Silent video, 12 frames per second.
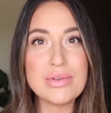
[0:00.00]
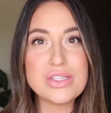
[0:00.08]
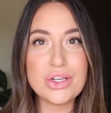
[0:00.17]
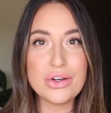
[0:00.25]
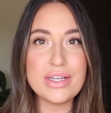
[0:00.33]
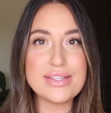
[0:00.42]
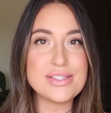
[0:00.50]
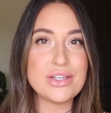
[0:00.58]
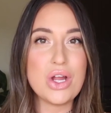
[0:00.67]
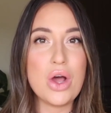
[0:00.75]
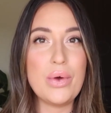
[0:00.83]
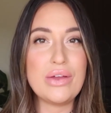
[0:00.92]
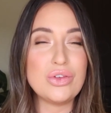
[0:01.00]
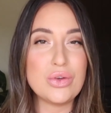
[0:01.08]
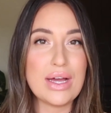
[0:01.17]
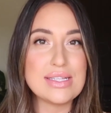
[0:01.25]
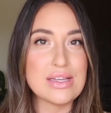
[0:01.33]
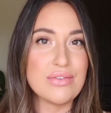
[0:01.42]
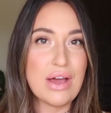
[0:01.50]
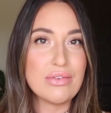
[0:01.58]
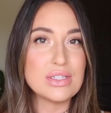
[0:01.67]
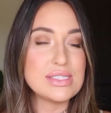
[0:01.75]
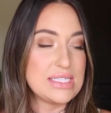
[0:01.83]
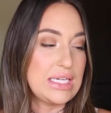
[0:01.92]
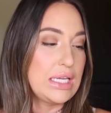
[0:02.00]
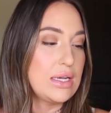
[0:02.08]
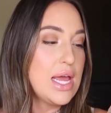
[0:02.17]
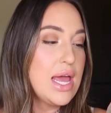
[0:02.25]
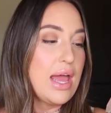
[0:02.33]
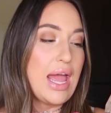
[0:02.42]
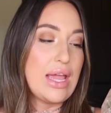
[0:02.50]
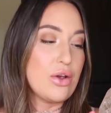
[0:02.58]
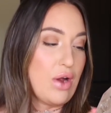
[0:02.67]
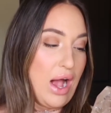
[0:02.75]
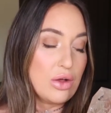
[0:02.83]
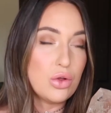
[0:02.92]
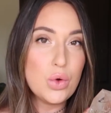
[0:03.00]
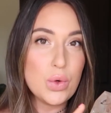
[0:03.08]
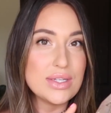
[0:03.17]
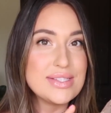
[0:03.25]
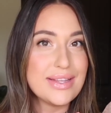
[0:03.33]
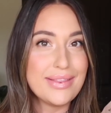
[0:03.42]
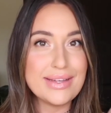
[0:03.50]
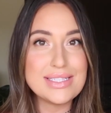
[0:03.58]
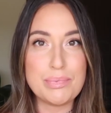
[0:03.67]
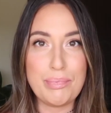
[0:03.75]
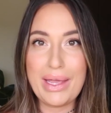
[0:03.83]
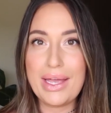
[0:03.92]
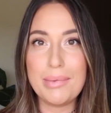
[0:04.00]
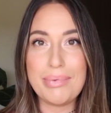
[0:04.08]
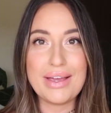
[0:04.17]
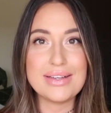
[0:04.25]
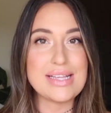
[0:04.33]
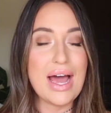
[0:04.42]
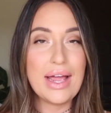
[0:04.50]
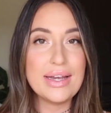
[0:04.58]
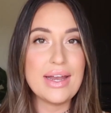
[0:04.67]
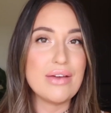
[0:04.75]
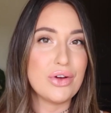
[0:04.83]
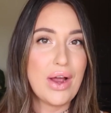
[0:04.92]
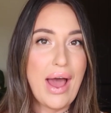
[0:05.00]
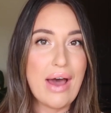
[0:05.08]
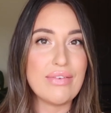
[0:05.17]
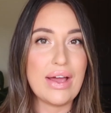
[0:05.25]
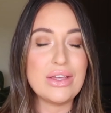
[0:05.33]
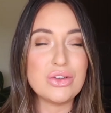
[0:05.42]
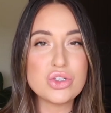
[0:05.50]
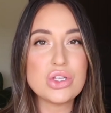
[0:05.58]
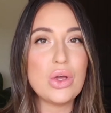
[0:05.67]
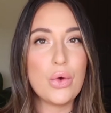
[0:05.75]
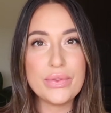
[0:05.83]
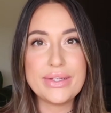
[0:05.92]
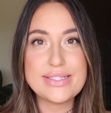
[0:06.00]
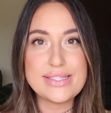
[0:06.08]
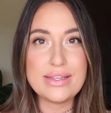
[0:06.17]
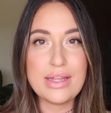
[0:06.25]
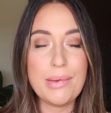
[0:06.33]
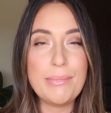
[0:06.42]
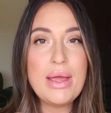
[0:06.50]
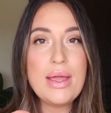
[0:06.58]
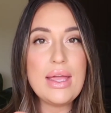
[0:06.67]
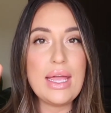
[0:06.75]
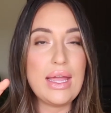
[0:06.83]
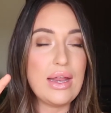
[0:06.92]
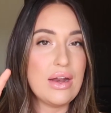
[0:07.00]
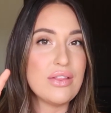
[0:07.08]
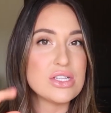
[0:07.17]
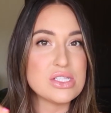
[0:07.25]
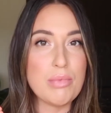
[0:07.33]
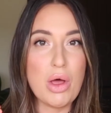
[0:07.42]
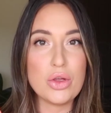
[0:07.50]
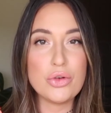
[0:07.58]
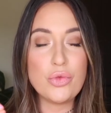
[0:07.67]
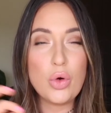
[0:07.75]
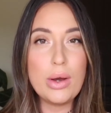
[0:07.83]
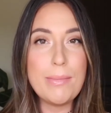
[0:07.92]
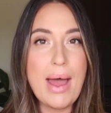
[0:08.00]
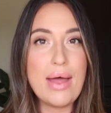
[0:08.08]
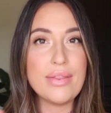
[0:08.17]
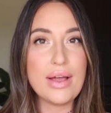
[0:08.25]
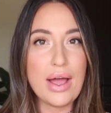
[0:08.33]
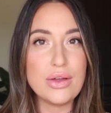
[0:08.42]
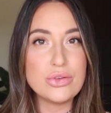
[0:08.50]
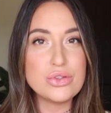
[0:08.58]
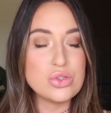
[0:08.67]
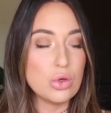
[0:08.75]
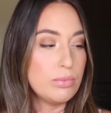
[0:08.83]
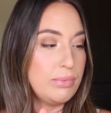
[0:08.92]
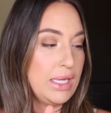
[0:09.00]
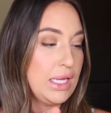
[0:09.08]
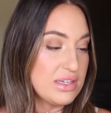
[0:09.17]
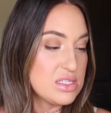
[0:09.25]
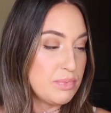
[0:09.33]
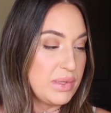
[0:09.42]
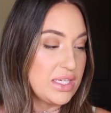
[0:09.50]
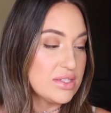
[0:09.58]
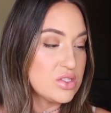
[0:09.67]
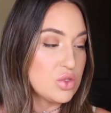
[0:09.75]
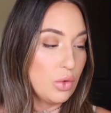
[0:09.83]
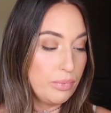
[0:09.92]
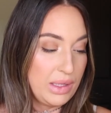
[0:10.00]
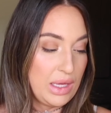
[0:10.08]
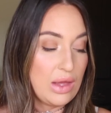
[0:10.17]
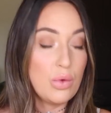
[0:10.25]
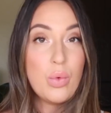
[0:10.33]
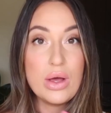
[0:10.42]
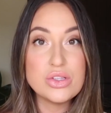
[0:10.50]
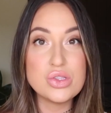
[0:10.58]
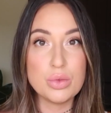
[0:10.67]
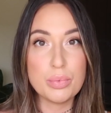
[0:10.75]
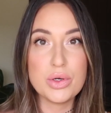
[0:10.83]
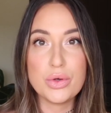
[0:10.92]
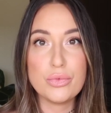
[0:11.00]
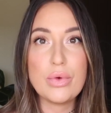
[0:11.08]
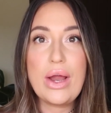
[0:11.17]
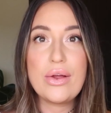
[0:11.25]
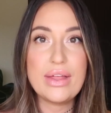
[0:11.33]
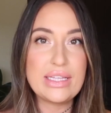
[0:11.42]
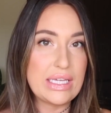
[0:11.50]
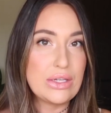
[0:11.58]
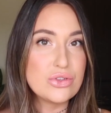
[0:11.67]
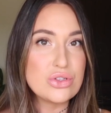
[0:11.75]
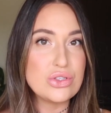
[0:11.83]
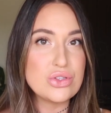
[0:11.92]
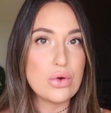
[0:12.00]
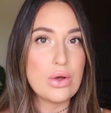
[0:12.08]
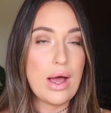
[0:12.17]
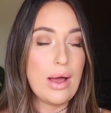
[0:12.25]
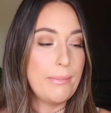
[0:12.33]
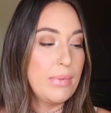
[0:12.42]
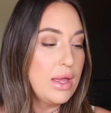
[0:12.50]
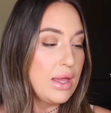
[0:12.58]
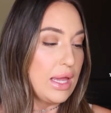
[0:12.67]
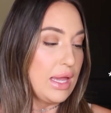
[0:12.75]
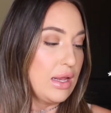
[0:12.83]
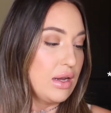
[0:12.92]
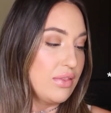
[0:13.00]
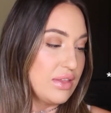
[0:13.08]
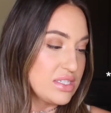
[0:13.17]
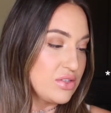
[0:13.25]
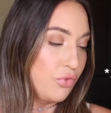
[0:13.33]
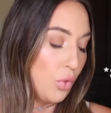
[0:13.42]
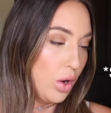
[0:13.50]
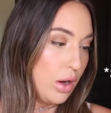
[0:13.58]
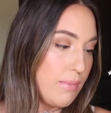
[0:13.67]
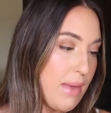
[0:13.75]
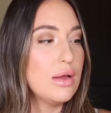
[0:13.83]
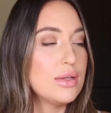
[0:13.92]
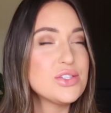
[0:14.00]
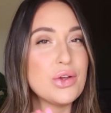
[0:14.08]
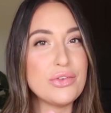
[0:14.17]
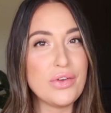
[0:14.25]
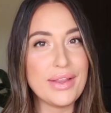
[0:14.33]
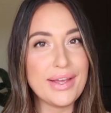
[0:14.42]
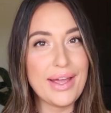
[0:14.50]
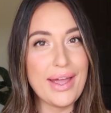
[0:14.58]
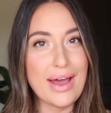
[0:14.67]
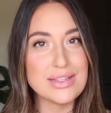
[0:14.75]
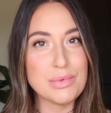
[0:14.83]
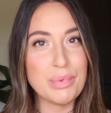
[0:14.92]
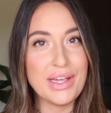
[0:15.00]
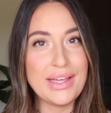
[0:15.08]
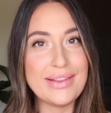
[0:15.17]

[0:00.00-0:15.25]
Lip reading: was curious to know if you guys have ever seen a Crackle quartz this big, because I never have. I usually only see them in the smaller form, and the guy who sold me this piece told me it was super rare. Like, they usually don't come in this form. So I felt like I had to bring